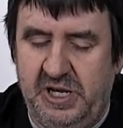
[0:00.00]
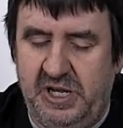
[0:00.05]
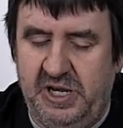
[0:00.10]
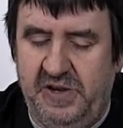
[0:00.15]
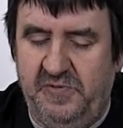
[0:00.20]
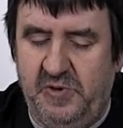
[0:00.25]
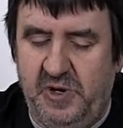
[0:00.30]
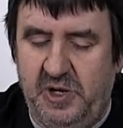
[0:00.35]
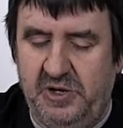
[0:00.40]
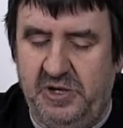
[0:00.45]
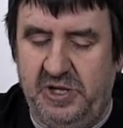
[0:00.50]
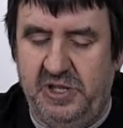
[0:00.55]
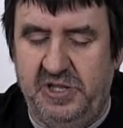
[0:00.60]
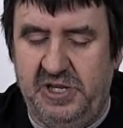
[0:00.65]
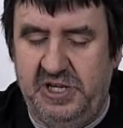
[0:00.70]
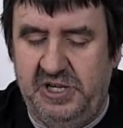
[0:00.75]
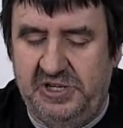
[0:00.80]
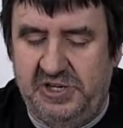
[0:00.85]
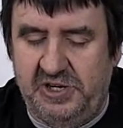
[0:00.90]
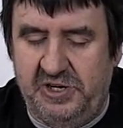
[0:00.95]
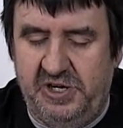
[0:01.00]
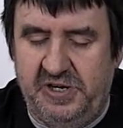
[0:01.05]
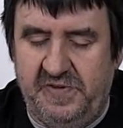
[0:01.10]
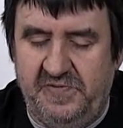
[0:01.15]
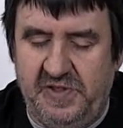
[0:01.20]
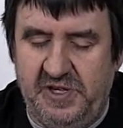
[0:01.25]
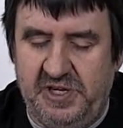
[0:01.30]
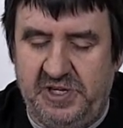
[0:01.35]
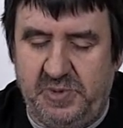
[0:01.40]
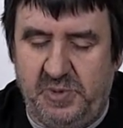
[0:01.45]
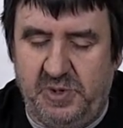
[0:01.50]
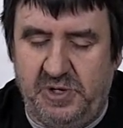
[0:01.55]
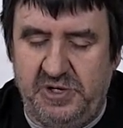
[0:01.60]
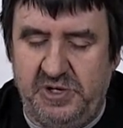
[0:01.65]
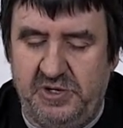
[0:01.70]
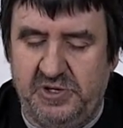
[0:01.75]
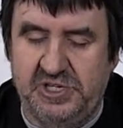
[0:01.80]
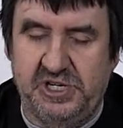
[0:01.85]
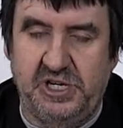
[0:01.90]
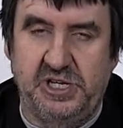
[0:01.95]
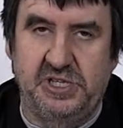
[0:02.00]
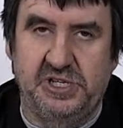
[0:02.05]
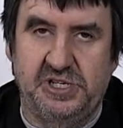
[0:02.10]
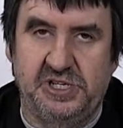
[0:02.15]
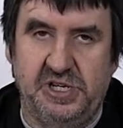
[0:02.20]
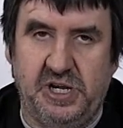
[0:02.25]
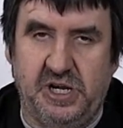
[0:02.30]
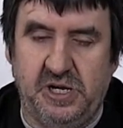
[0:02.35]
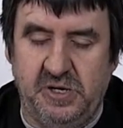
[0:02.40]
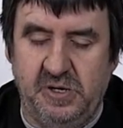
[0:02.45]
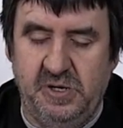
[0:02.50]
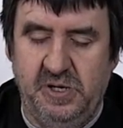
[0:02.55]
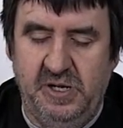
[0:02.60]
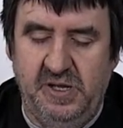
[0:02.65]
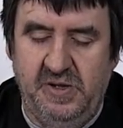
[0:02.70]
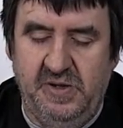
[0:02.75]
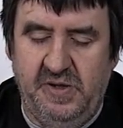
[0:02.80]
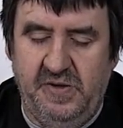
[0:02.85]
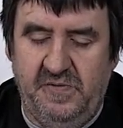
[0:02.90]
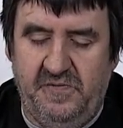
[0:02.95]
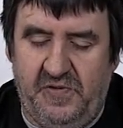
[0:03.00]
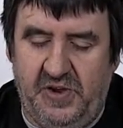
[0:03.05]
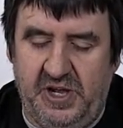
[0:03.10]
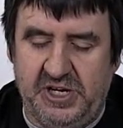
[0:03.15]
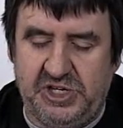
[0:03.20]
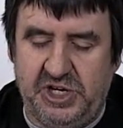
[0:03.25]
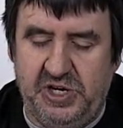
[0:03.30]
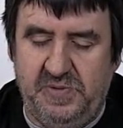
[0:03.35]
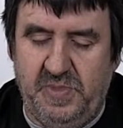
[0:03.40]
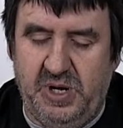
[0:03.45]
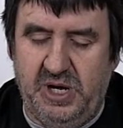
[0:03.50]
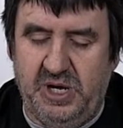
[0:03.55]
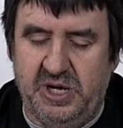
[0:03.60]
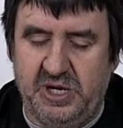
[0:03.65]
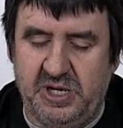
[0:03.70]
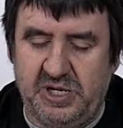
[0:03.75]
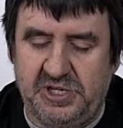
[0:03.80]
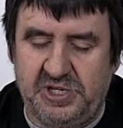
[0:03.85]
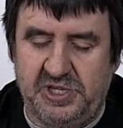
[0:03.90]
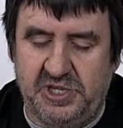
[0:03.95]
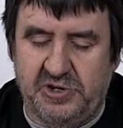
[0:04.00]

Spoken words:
and if we look at the inside of this one, you'll see there's no flashing marks.